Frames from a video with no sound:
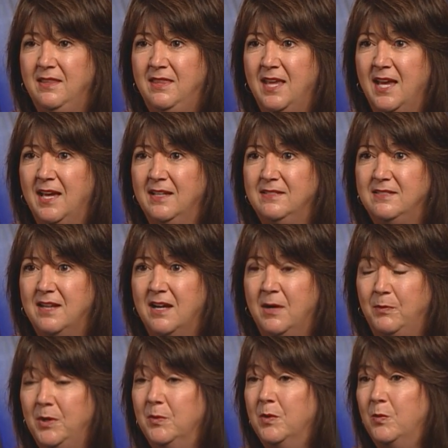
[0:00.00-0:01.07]
that
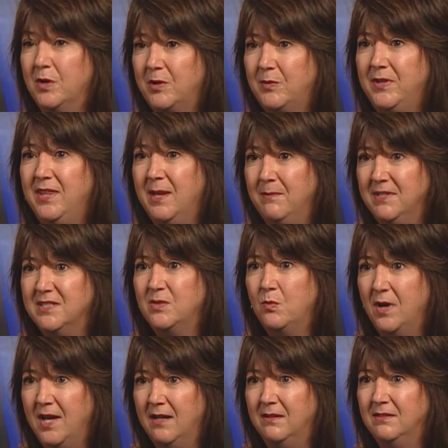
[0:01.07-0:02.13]
we will work with them as
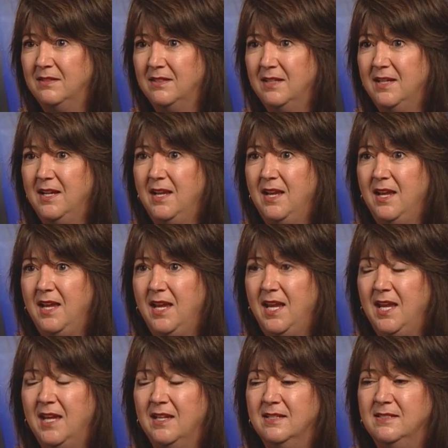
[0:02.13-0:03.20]
well.
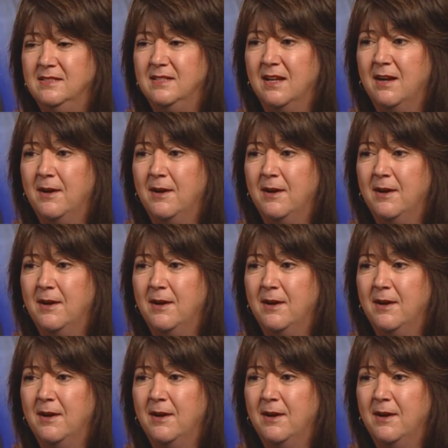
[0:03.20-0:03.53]
And